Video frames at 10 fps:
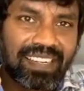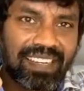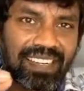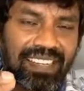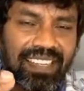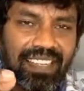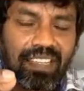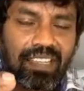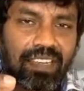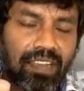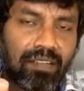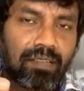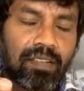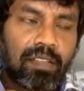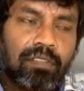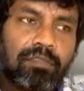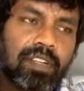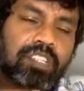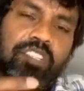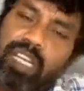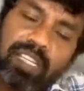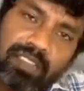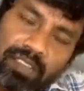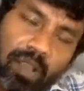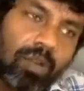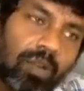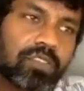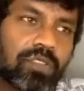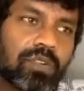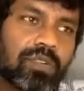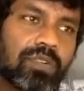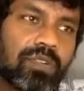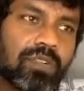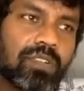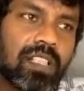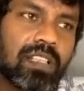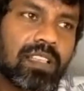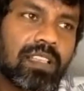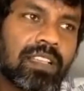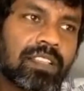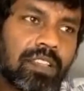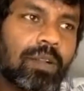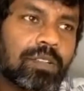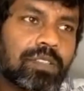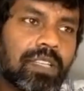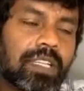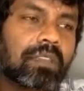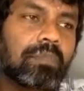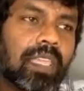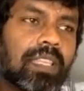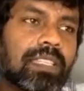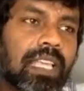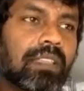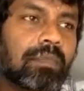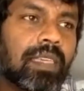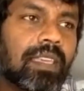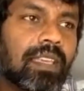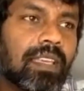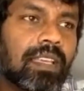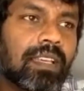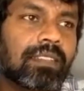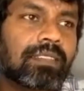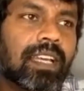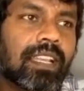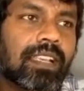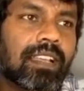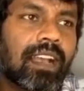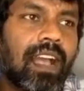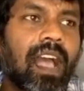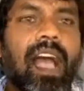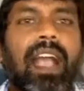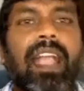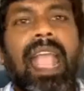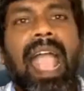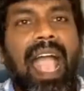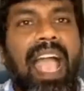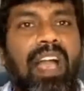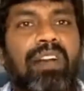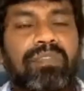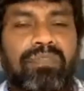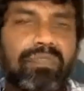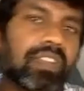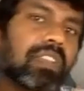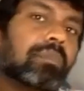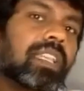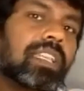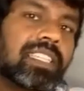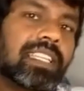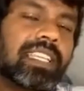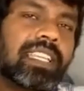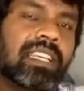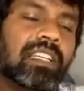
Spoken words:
All right. Now, frustration is also telling me that I have an ability